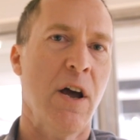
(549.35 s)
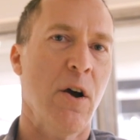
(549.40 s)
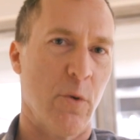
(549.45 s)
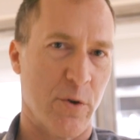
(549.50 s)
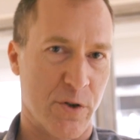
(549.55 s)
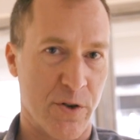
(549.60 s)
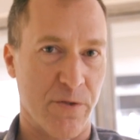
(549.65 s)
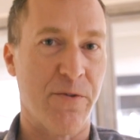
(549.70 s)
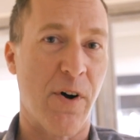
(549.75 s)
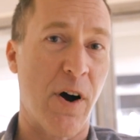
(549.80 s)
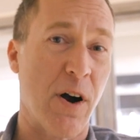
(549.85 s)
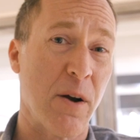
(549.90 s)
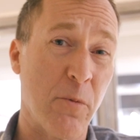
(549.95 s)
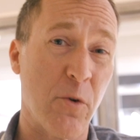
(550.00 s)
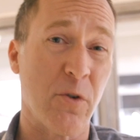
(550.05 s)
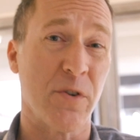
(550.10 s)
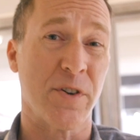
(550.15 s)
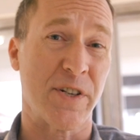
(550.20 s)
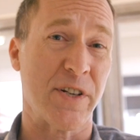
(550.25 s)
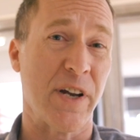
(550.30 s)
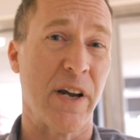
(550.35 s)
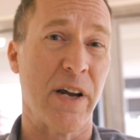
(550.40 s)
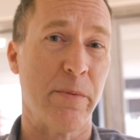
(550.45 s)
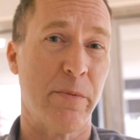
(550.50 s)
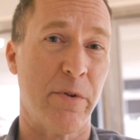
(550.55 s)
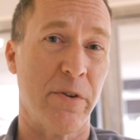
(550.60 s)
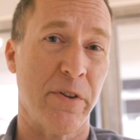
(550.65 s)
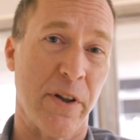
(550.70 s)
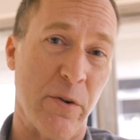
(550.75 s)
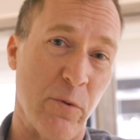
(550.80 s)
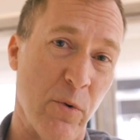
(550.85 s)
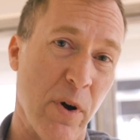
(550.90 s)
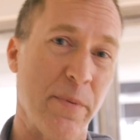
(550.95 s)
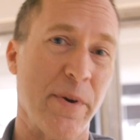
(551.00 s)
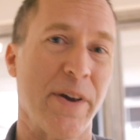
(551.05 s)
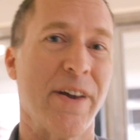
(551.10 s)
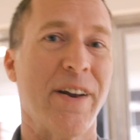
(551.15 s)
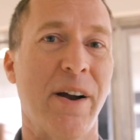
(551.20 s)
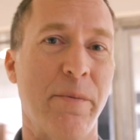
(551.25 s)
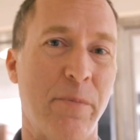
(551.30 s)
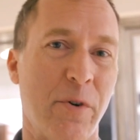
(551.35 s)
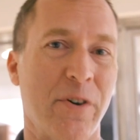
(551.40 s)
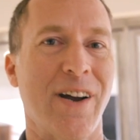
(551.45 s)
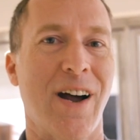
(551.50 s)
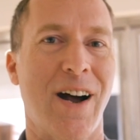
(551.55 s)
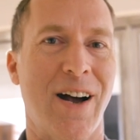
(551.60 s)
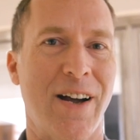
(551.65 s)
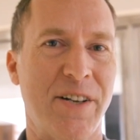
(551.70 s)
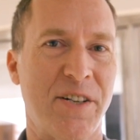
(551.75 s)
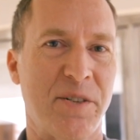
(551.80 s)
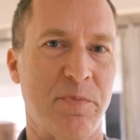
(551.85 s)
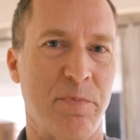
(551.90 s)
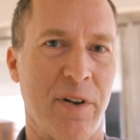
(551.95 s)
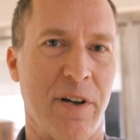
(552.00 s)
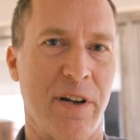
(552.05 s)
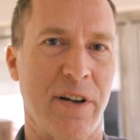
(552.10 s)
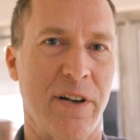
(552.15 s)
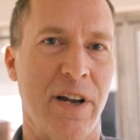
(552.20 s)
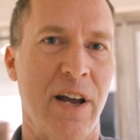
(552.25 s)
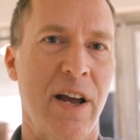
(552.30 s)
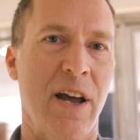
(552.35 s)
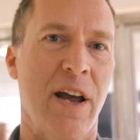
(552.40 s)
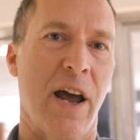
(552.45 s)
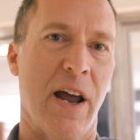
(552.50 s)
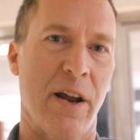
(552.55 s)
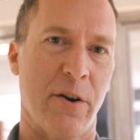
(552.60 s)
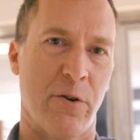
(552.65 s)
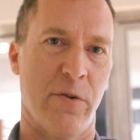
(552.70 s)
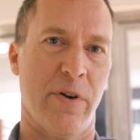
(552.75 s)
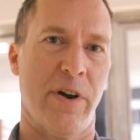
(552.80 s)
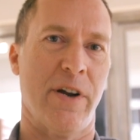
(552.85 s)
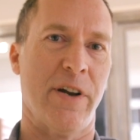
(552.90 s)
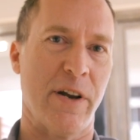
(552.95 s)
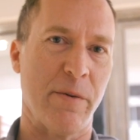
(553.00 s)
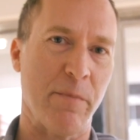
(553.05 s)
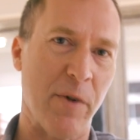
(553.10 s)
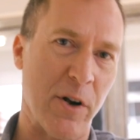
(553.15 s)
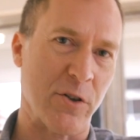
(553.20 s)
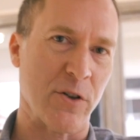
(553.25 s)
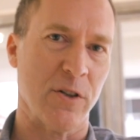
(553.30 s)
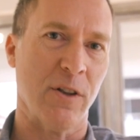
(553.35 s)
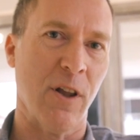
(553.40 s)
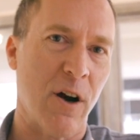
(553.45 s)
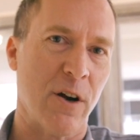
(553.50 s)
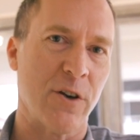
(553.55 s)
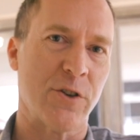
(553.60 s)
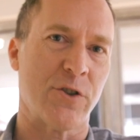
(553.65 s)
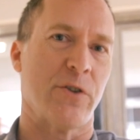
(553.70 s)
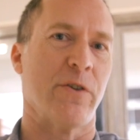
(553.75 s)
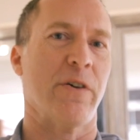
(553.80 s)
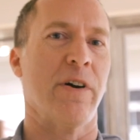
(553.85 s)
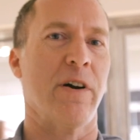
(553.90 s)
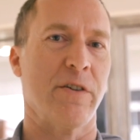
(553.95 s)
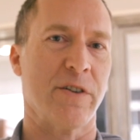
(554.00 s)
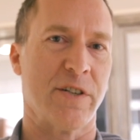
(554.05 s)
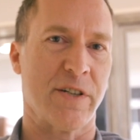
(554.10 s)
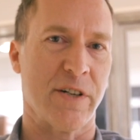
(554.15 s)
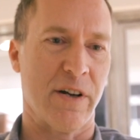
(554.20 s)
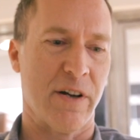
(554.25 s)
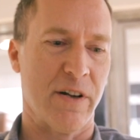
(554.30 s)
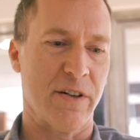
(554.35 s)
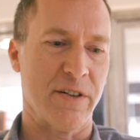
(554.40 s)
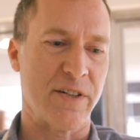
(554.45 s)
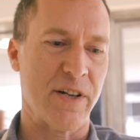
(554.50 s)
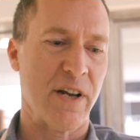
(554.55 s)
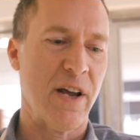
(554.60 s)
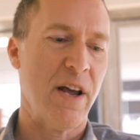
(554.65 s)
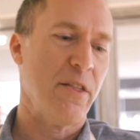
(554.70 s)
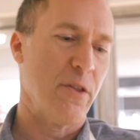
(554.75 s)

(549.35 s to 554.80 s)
which are far more stable than whipping it up on high speed and creating much larger air cells.